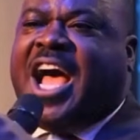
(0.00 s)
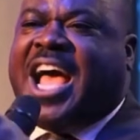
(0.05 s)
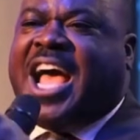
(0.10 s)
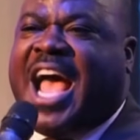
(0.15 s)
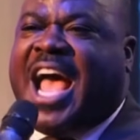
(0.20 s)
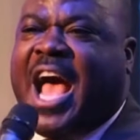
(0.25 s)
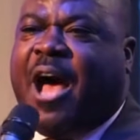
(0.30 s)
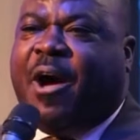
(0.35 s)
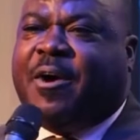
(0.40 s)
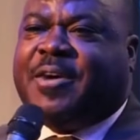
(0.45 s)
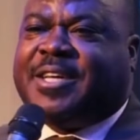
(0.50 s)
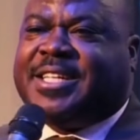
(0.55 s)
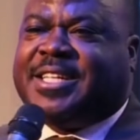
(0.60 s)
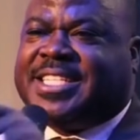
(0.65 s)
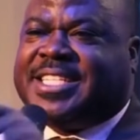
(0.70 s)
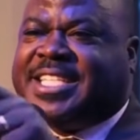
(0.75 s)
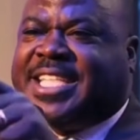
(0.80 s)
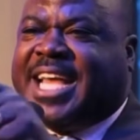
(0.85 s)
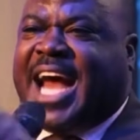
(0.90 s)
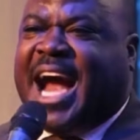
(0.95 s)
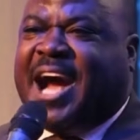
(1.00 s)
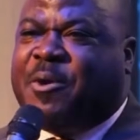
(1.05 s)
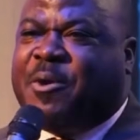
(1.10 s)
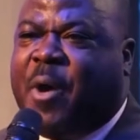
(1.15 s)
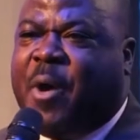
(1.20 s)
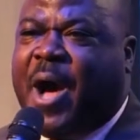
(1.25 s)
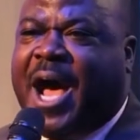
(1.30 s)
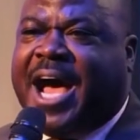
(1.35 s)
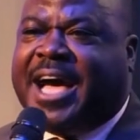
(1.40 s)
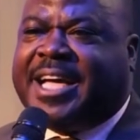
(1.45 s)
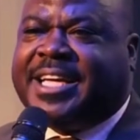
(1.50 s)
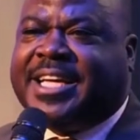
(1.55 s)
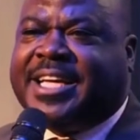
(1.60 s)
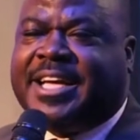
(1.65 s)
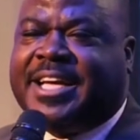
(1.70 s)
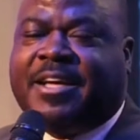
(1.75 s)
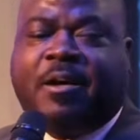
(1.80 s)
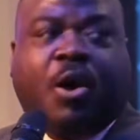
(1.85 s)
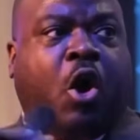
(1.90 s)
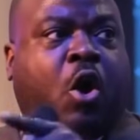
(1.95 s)
you start reading the question,
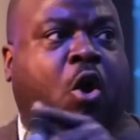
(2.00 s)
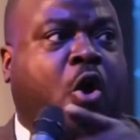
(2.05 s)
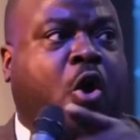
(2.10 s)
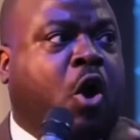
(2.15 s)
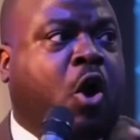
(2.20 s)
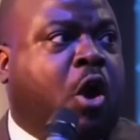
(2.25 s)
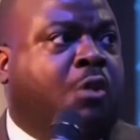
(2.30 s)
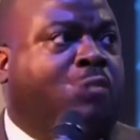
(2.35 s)
read the